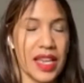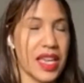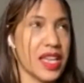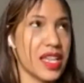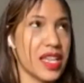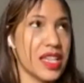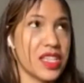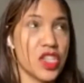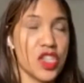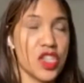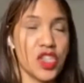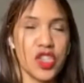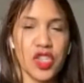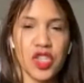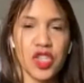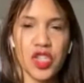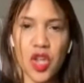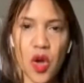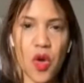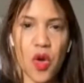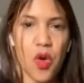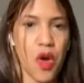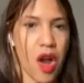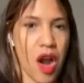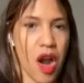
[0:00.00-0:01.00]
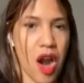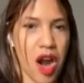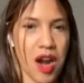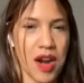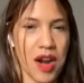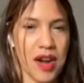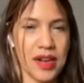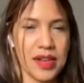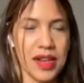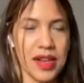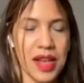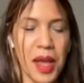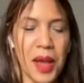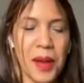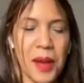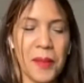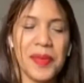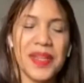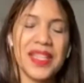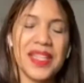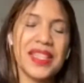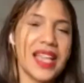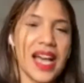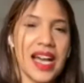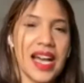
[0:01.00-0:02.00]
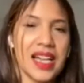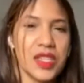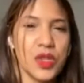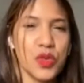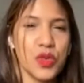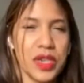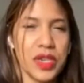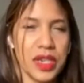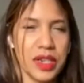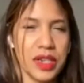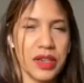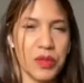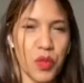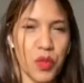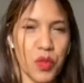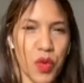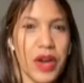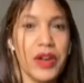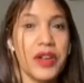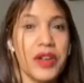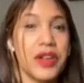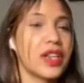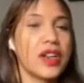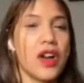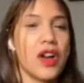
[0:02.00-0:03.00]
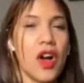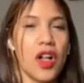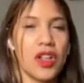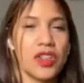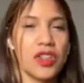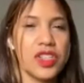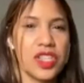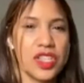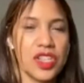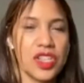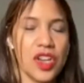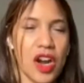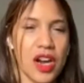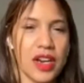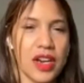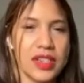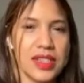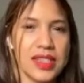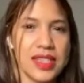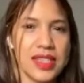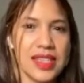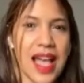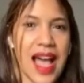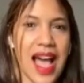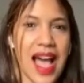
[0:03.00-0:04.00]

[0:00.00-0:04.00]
It's so hard. But that's where it all starts,